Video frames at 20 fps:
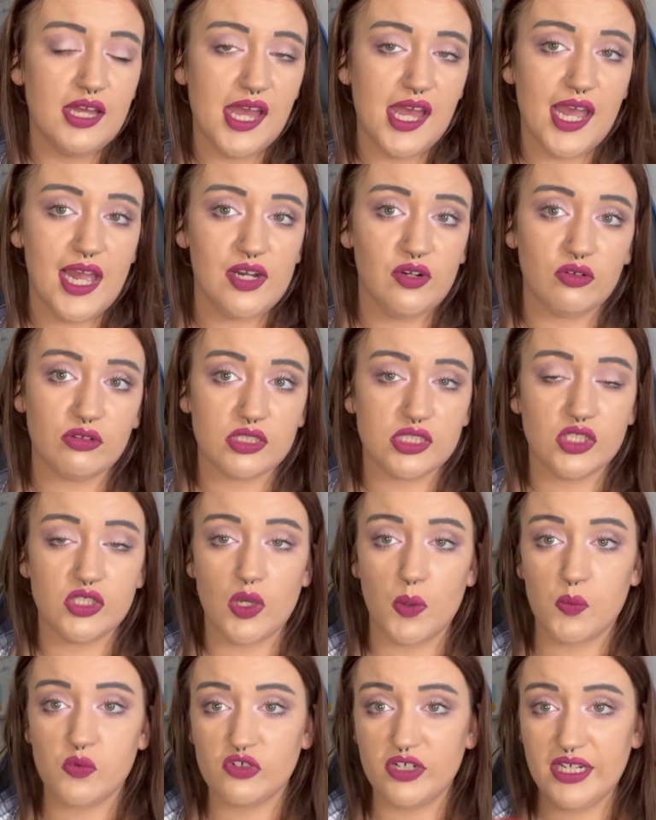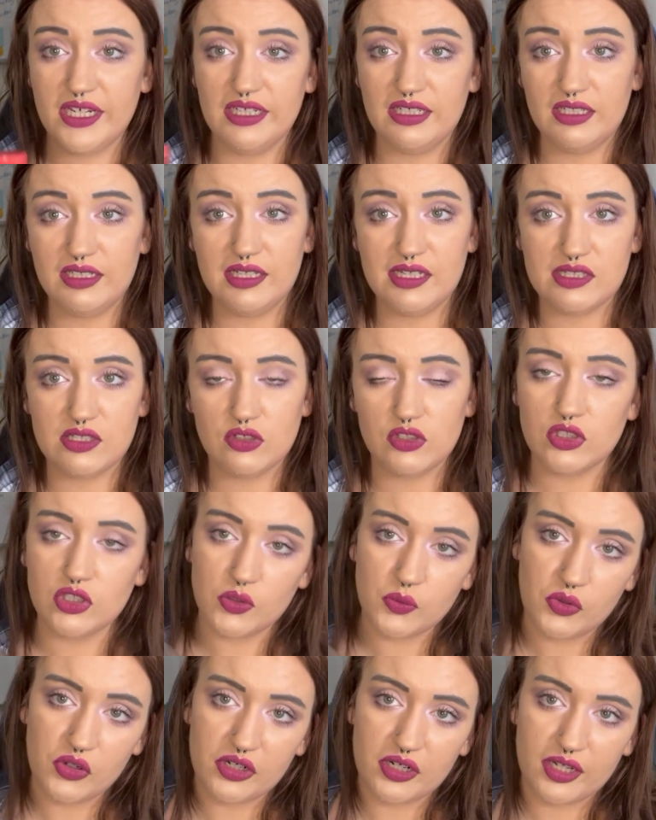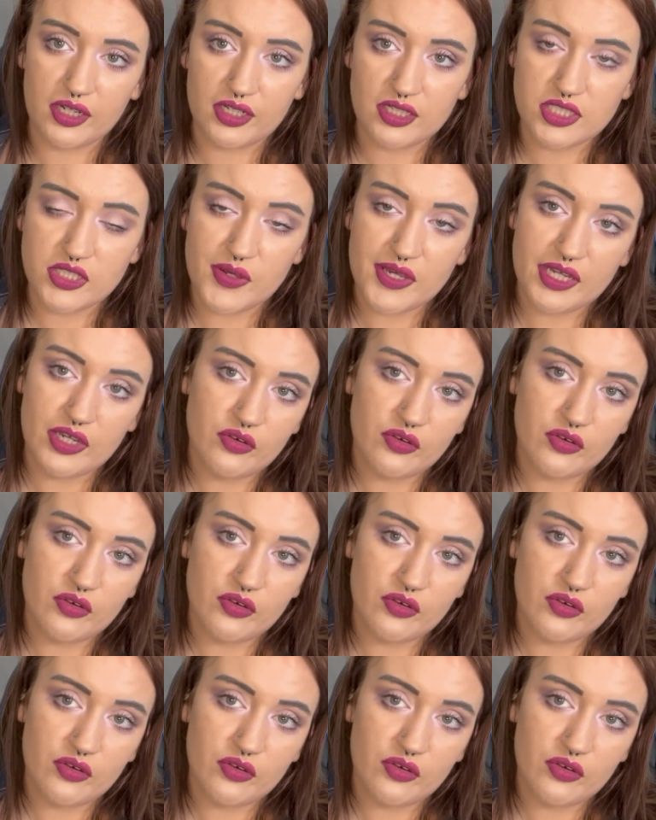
And also your brain needs lots of water so it can